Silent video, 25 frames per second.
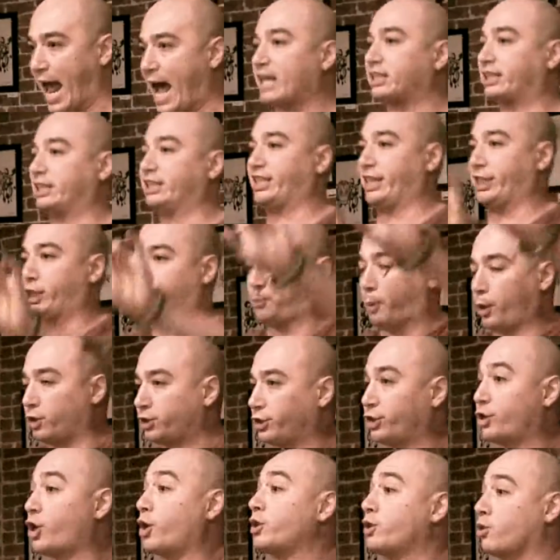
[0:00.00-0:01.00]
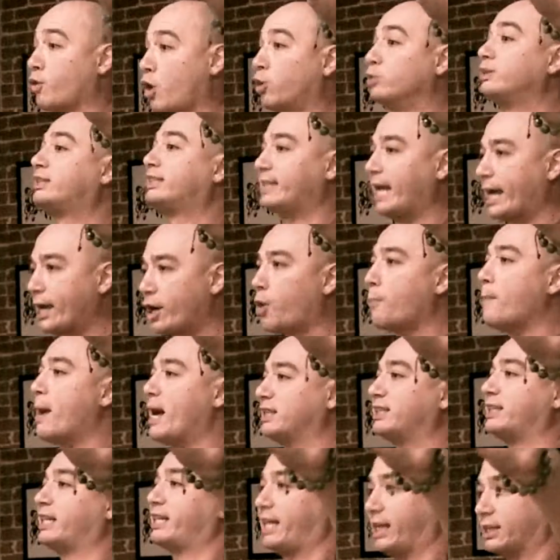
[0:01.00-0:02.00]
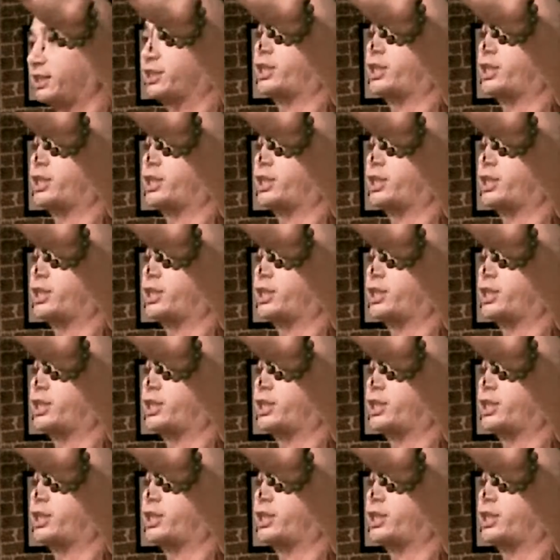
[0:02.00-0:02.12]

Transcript: My hands can stand the heat